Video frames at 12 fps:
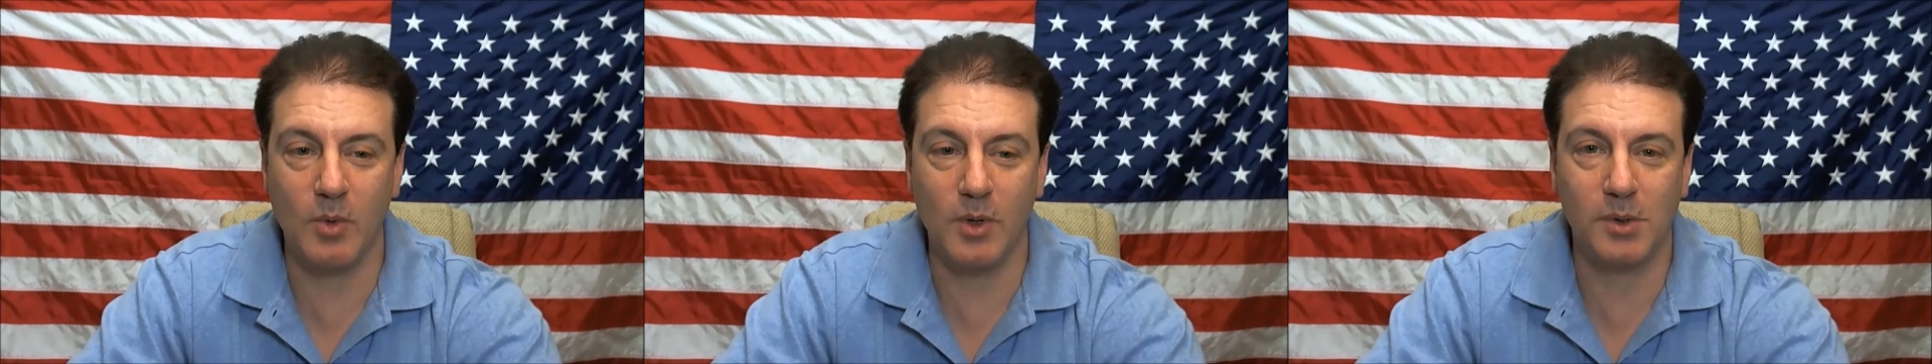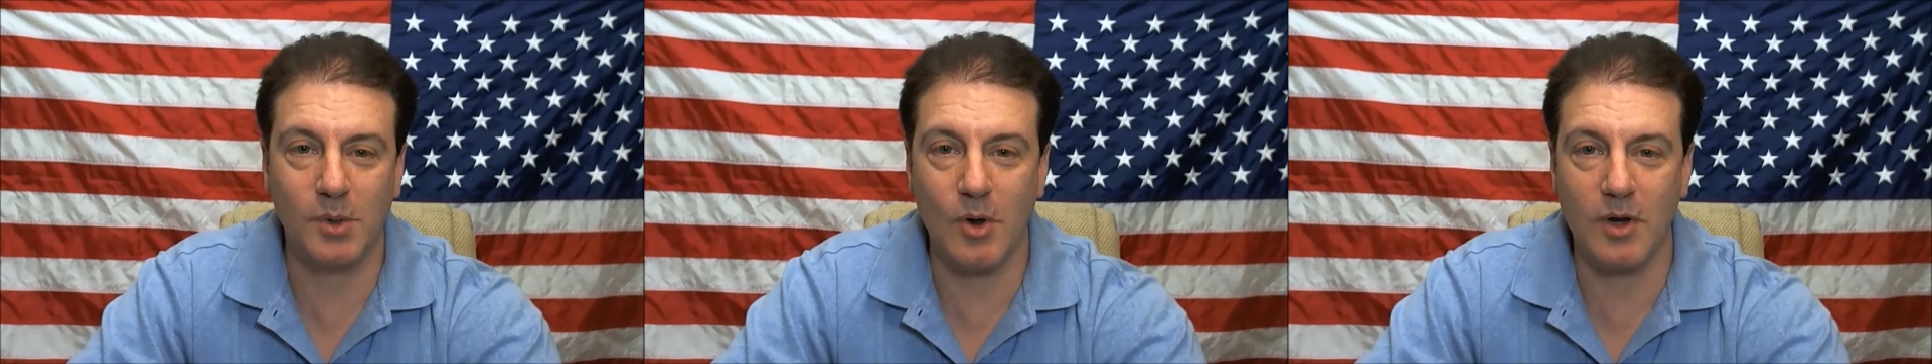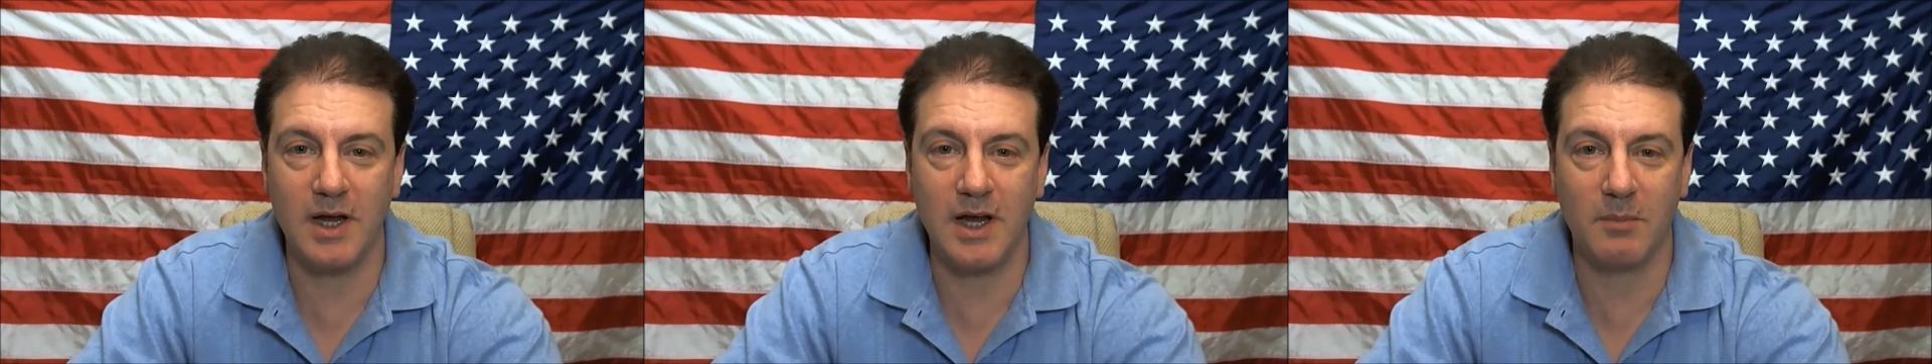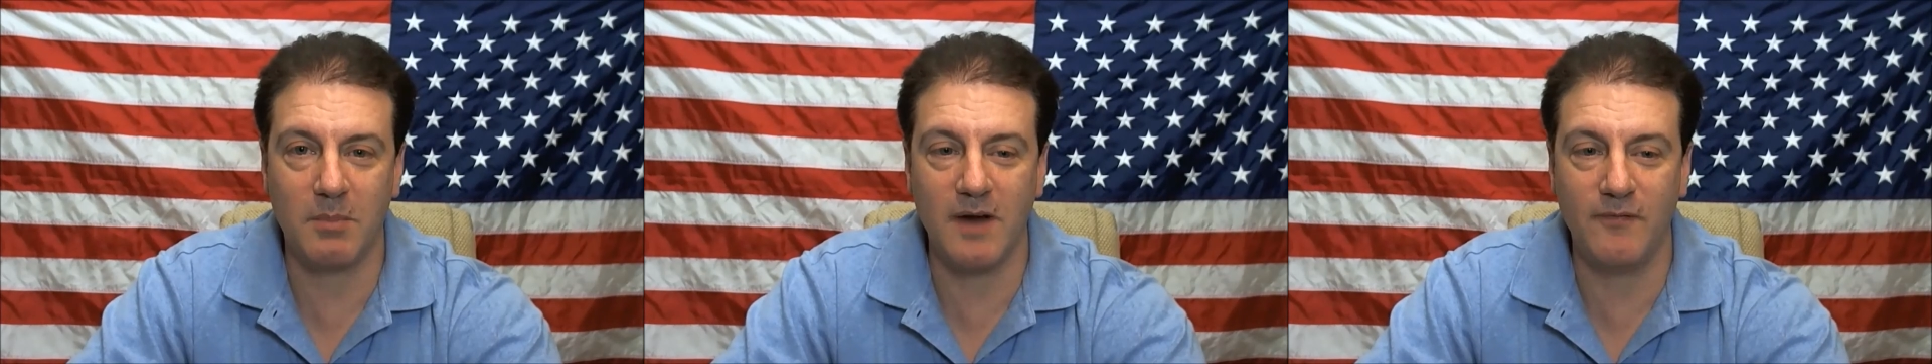we were talking
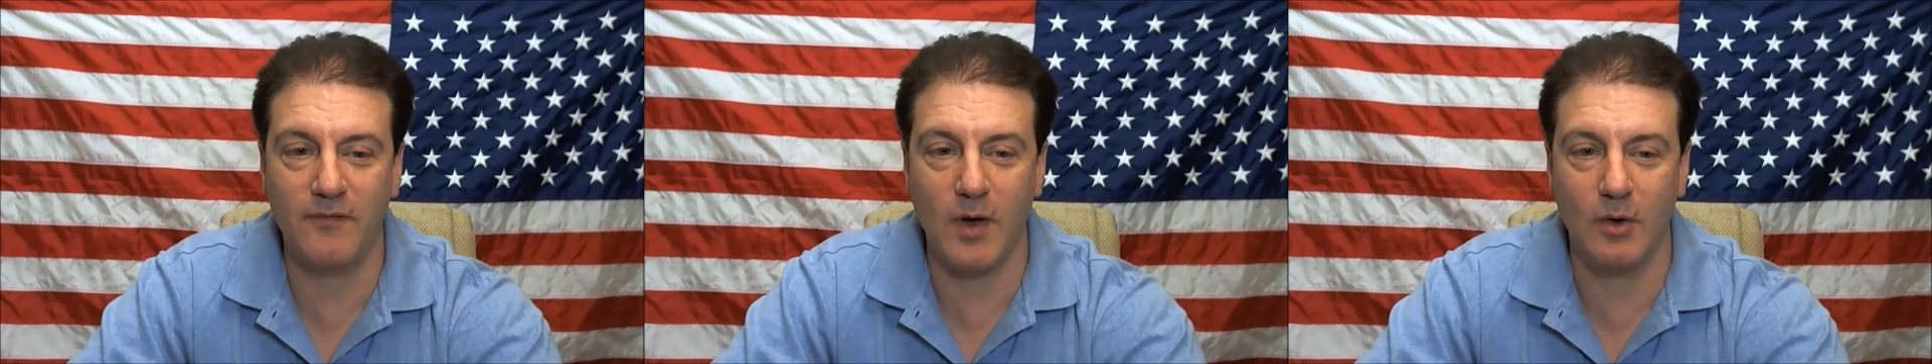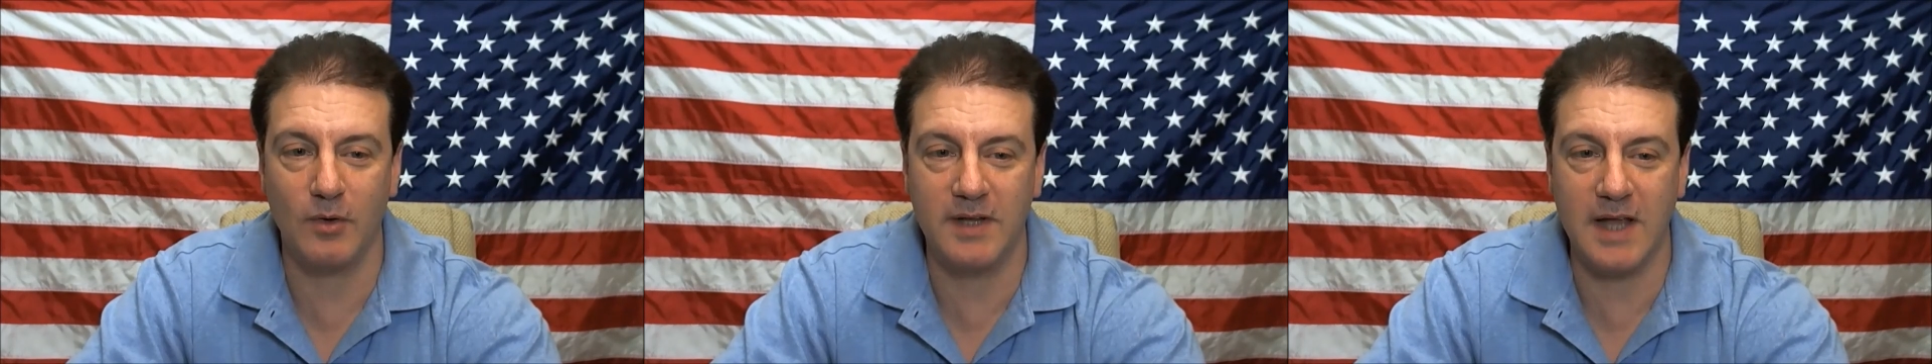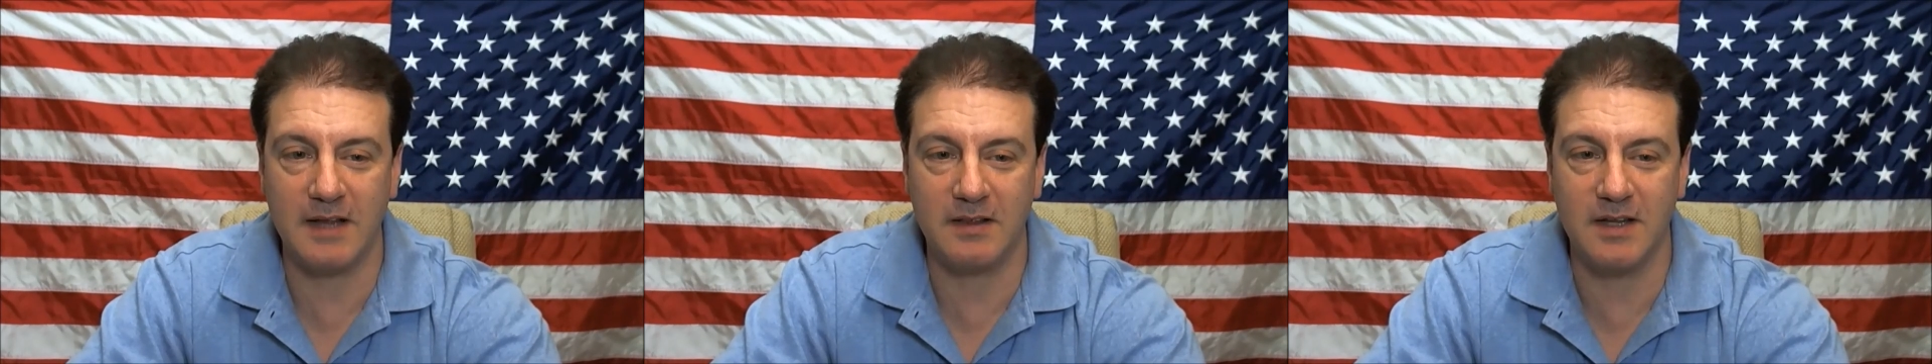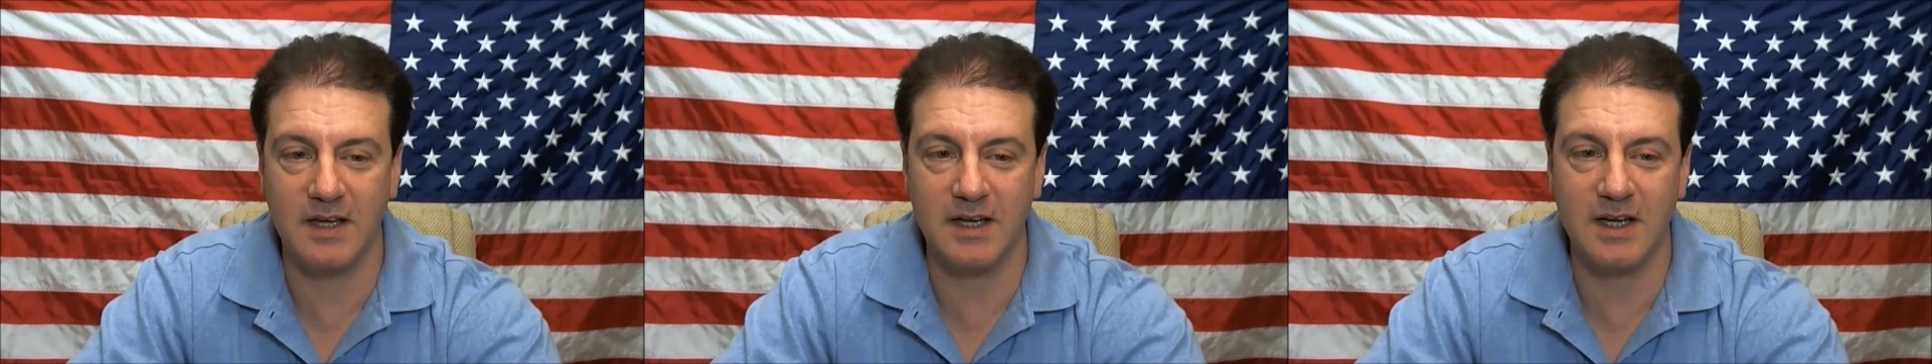here by phone, that the